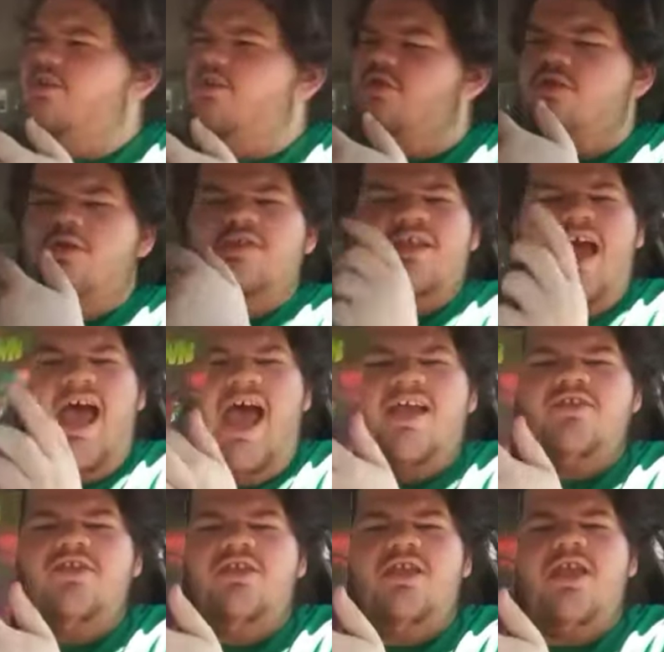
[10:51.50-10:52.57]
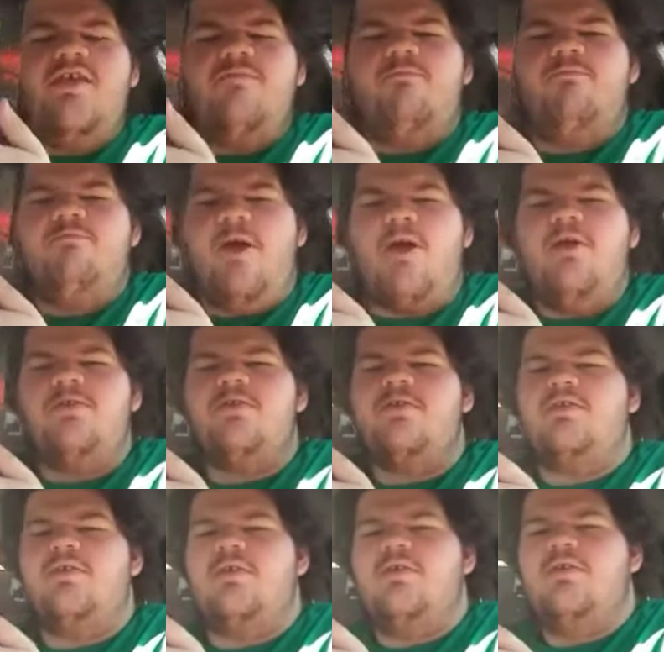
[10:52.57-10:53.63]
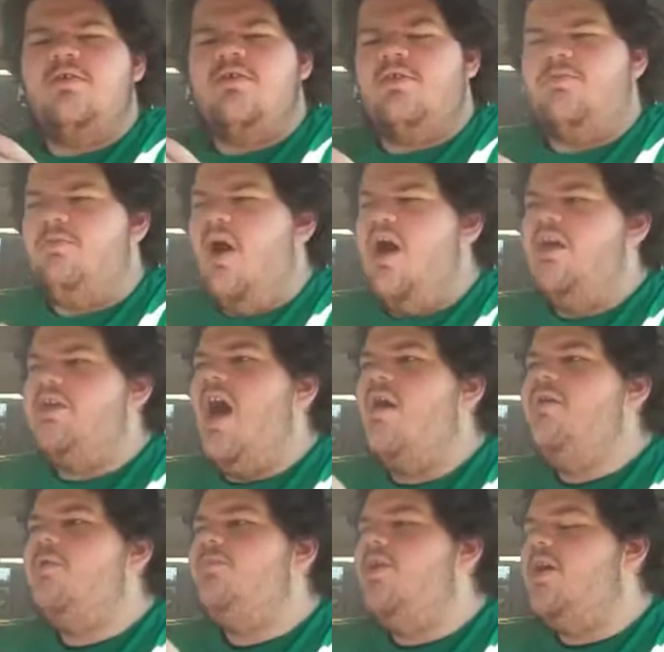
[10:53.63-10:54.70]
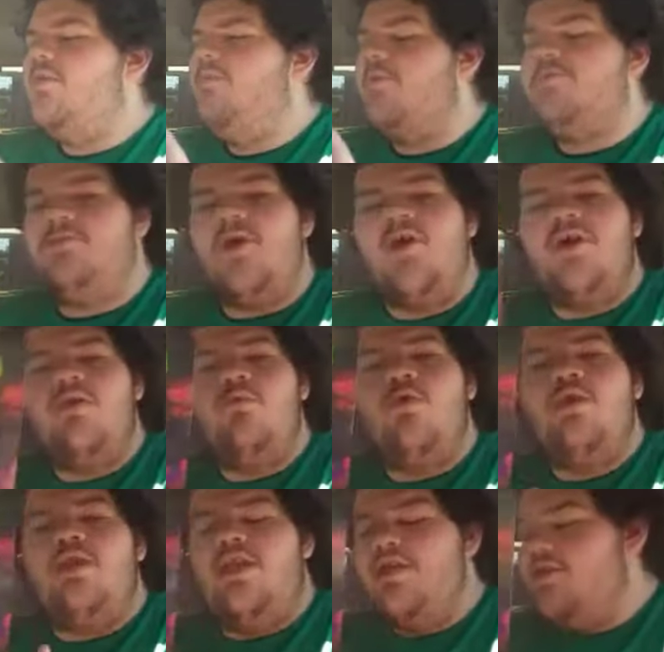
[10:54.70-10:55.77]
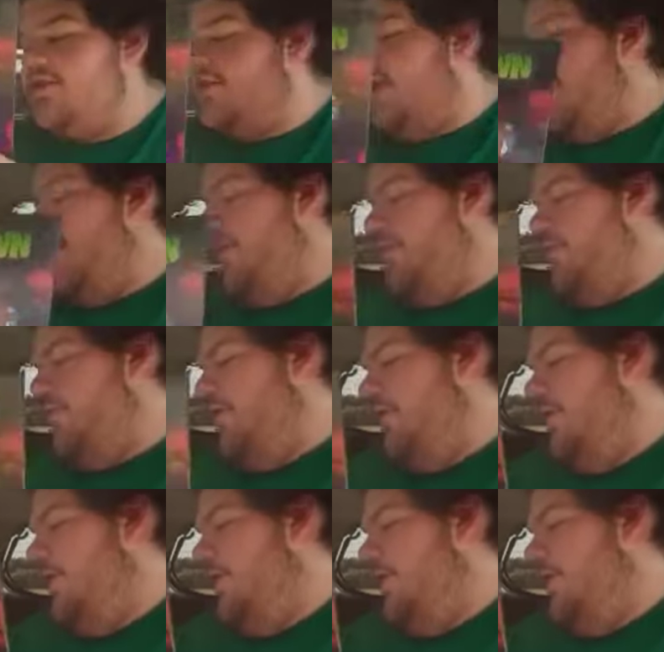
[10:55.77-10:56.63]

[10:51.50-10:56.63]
cool. It's actually the first Spawn comic book from 31 years ago.